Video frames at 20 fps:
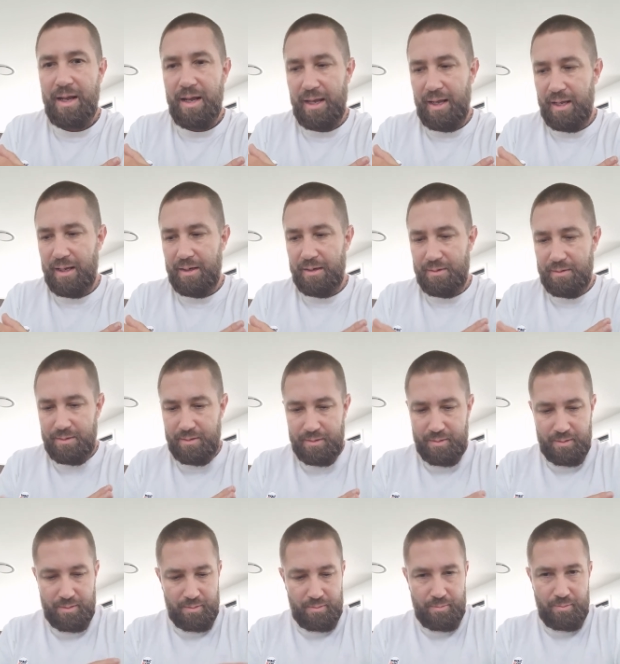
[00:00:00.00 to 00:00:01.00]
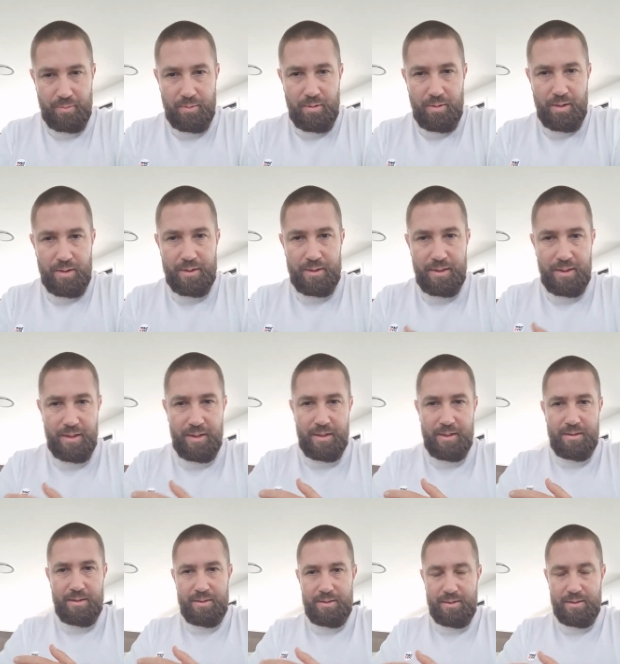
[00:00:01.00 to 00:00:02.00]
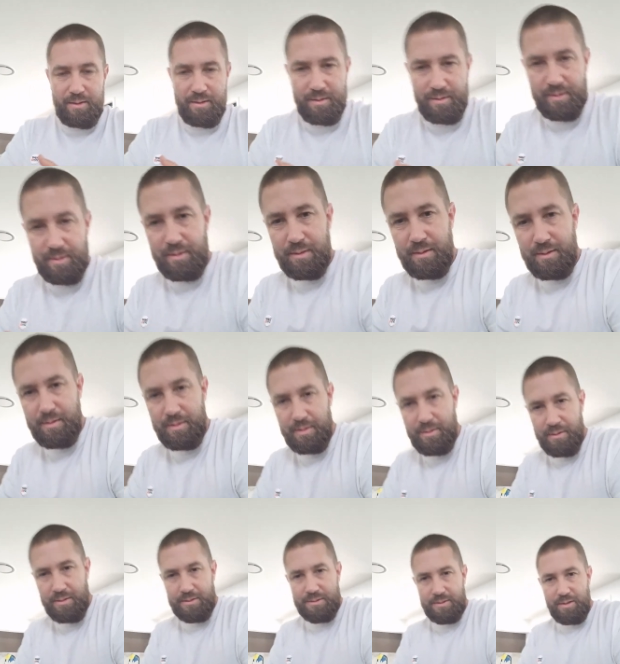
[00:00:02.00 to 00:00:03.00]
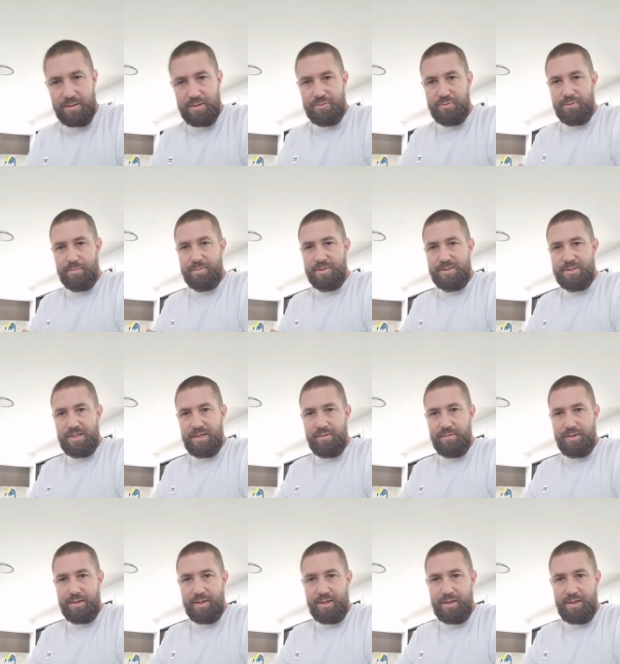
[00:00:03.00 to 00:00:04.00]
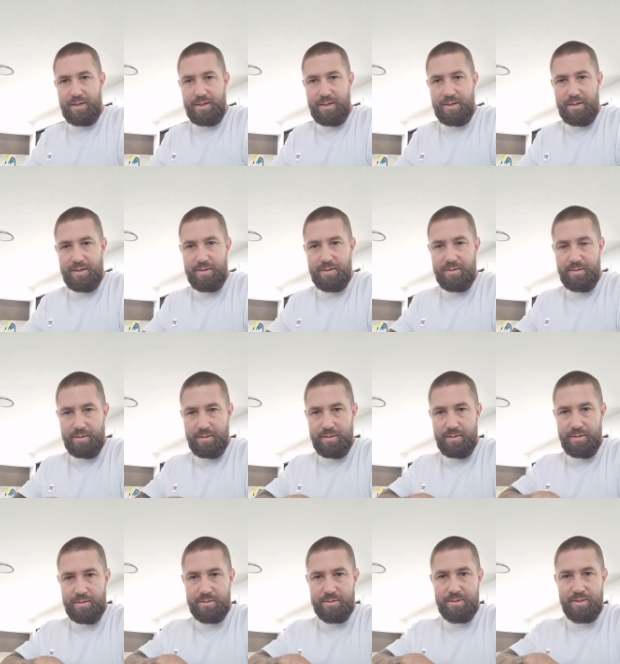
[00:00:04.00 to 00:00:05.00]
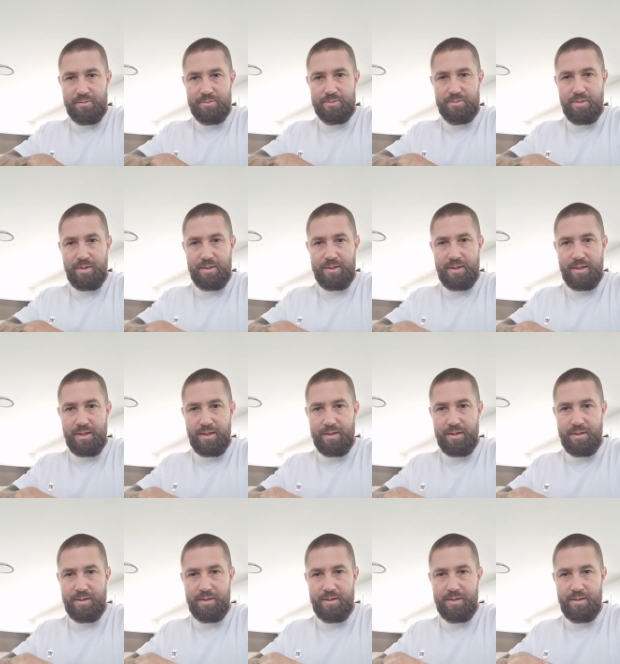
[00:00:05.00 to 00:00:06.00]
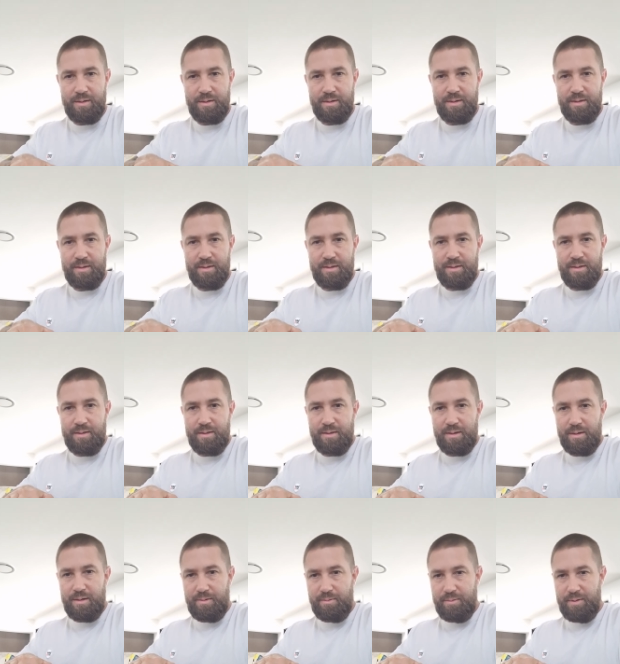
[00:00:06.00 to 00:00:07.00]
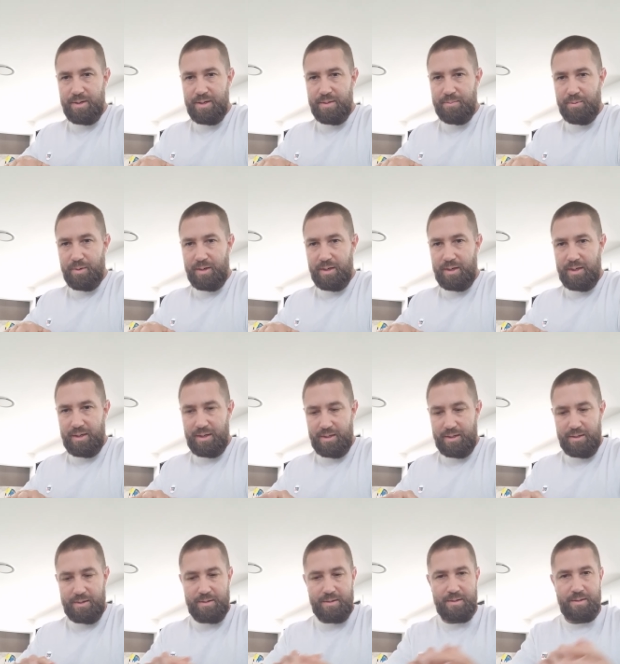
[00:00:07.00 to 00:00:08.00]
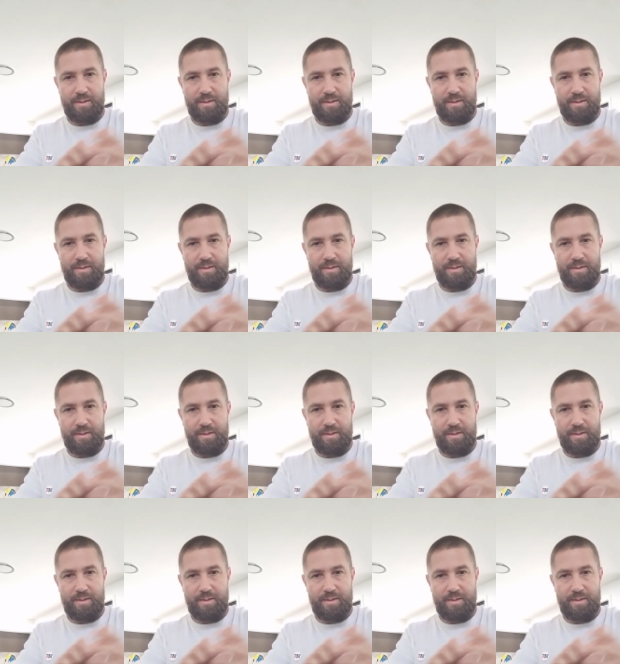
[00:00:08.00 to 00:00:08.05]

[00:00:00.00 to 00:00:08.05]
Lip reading: And right down, so it's from this area here, travels right down around my hand,